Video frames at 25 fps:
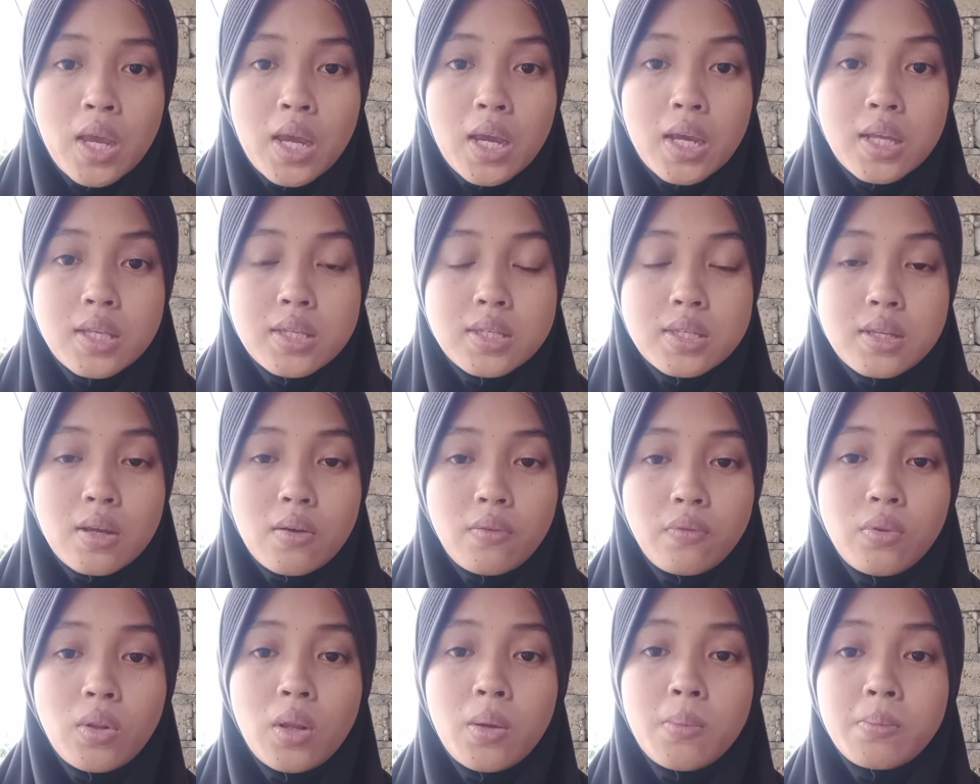Its
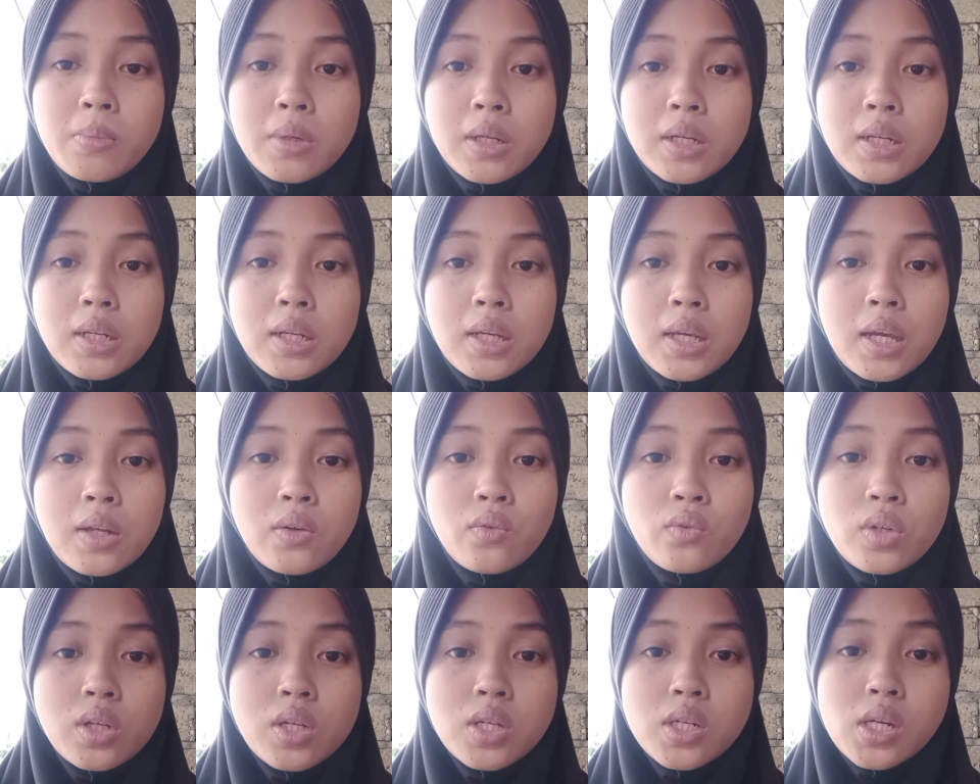development
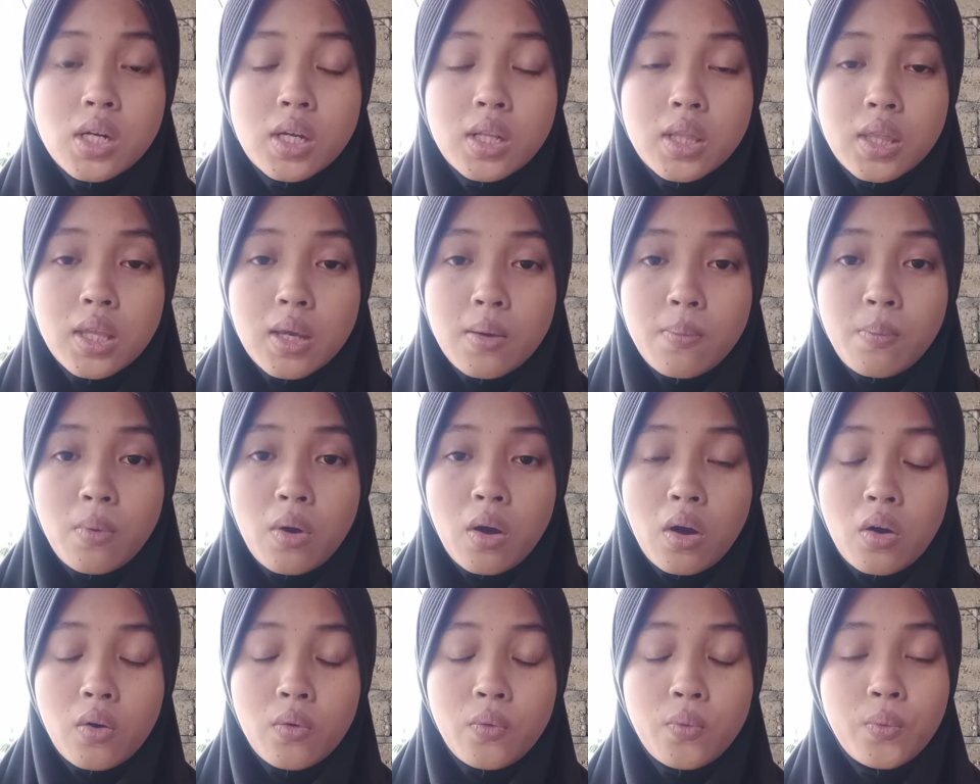can reach a depth
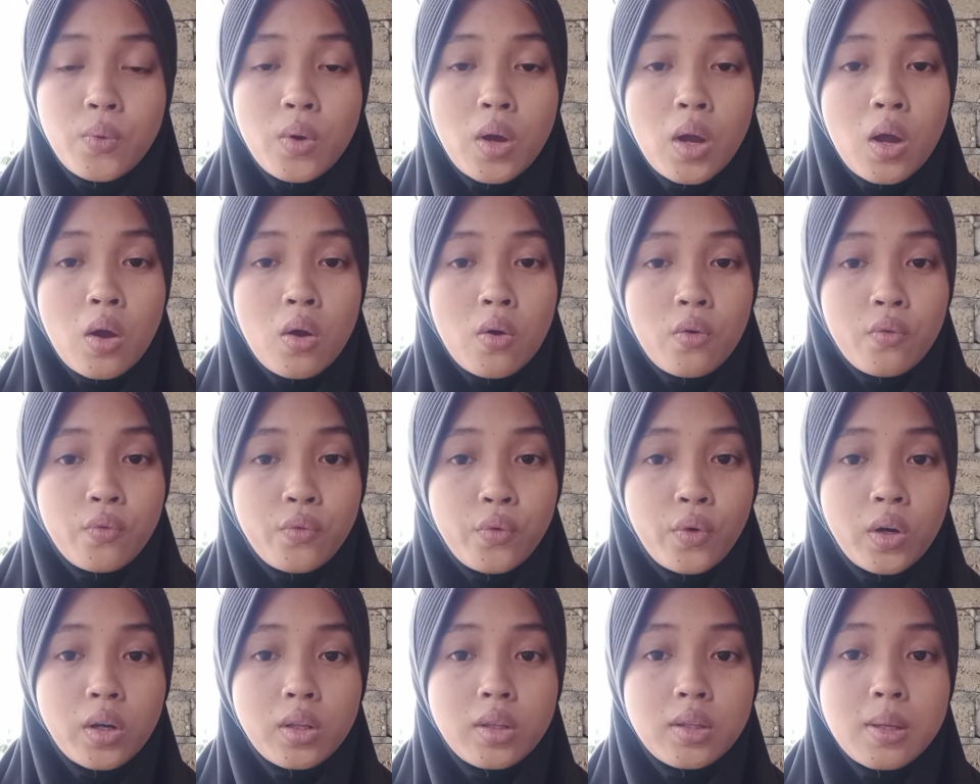of
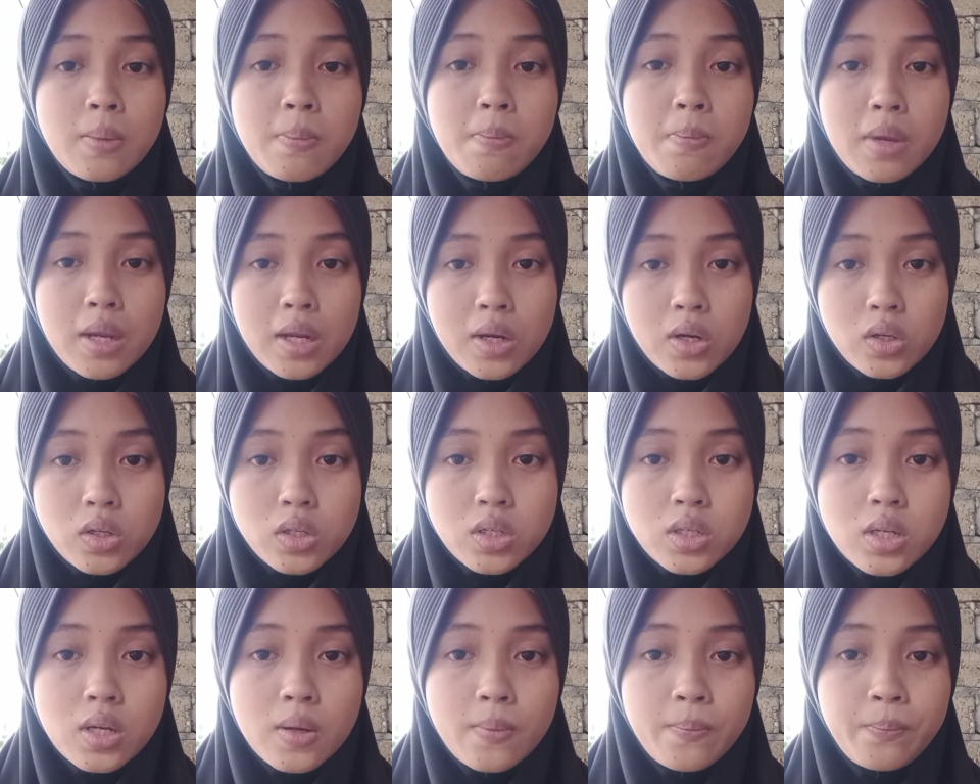40 meters,